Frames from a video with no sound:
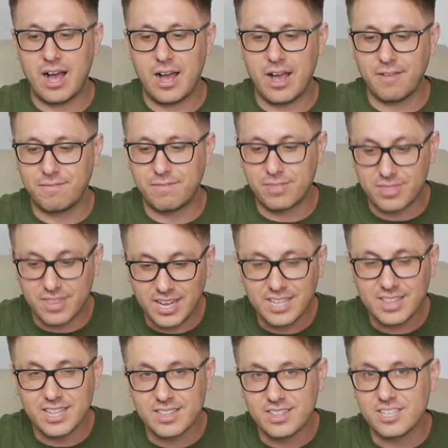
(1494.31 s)
I
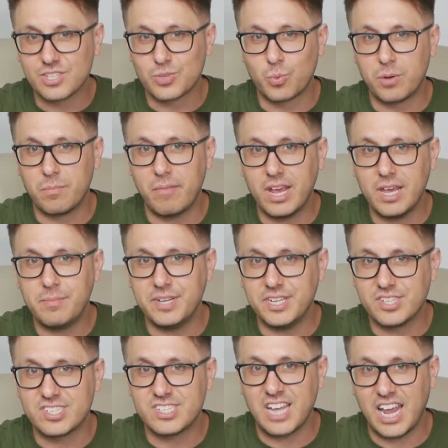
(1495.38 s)
think that this would maybe
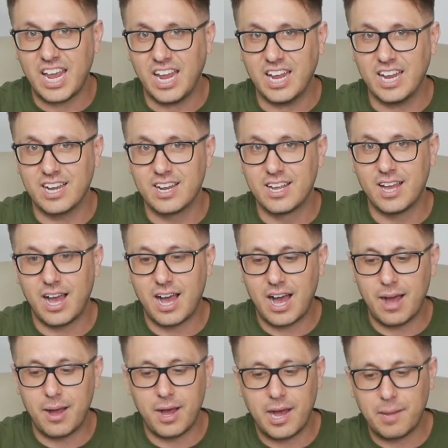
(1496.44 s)
stain.
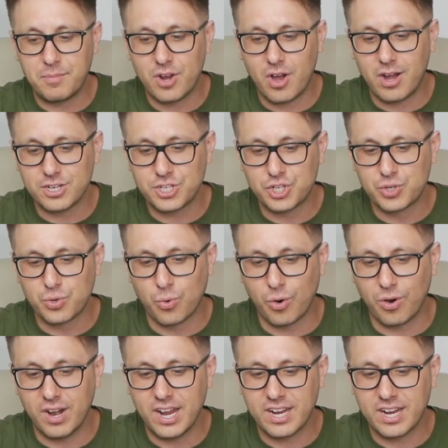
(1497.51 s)
I'm not sure.